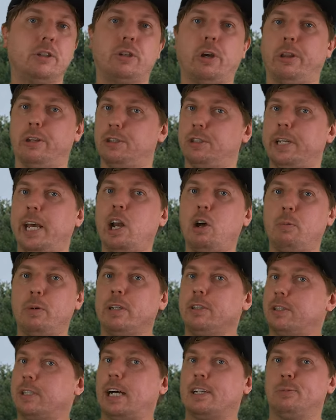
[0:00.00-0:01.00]
So the
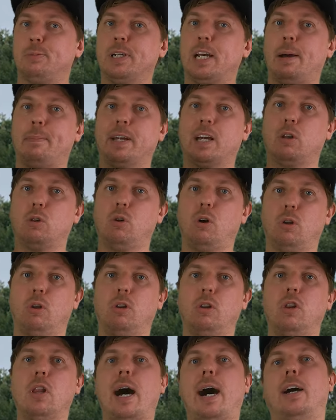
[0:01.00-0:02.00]
settlement starts becoming a
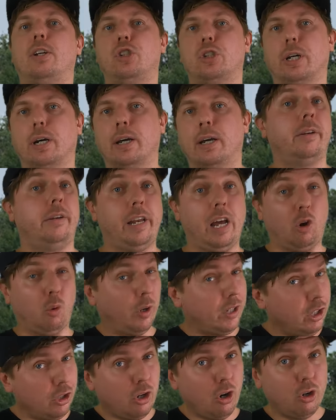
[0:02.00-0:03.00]
lot larger. Now,
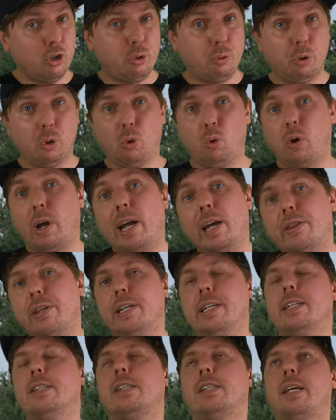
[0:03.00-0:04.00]
when you go to a lawyer,
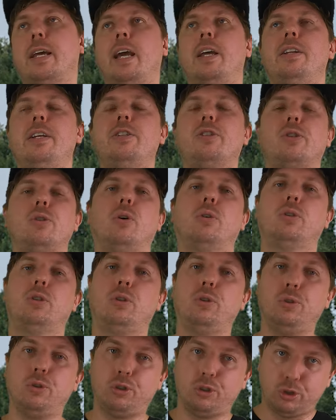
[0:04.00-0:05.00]
the intent is not
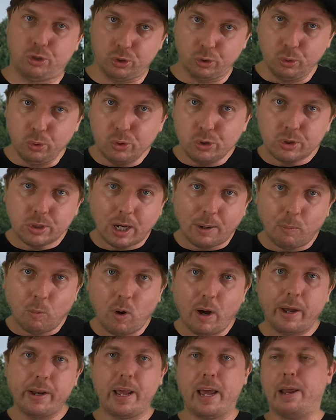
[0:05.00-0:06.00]
to sue
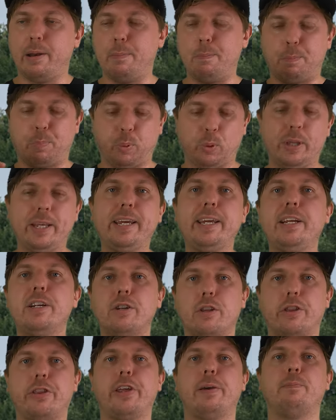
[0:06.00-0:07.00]
someone and bleed
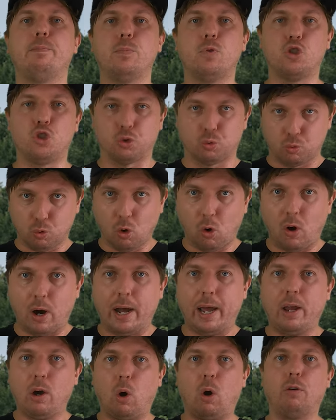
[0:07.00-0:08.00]
them
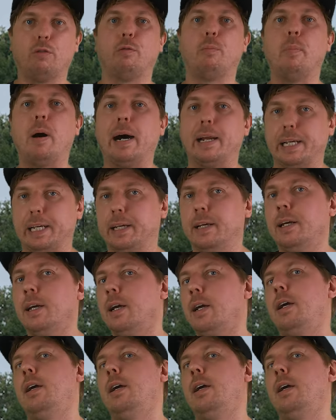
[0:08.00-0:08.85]
dry of money.